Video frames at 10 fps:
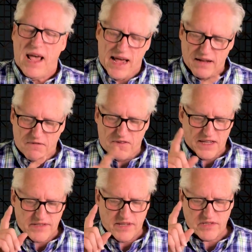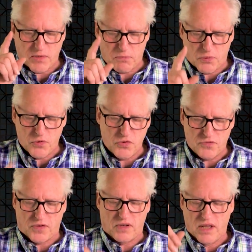and fix its
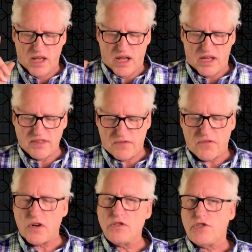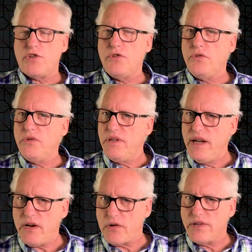approval on the virtue
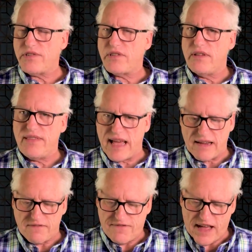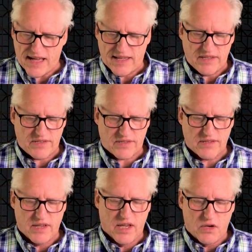nearest to that vice
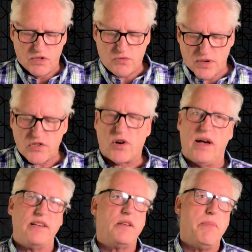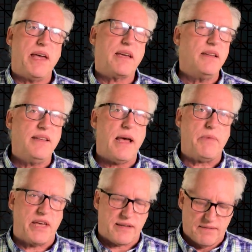which we're trying to make
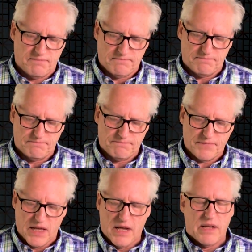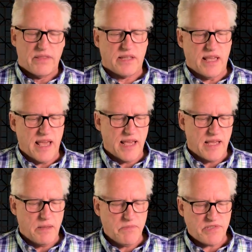endemic. The
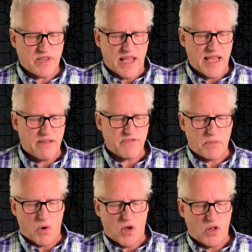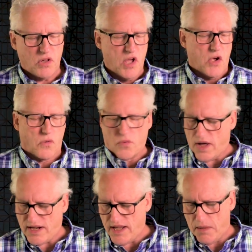game is to have them all
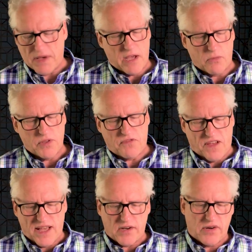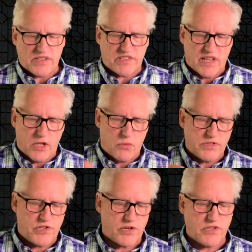running about with fire
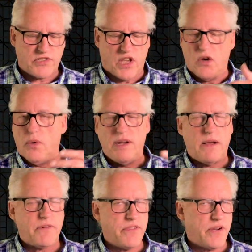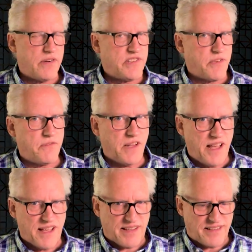extinguishers whenever there is a
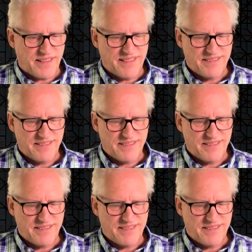flood,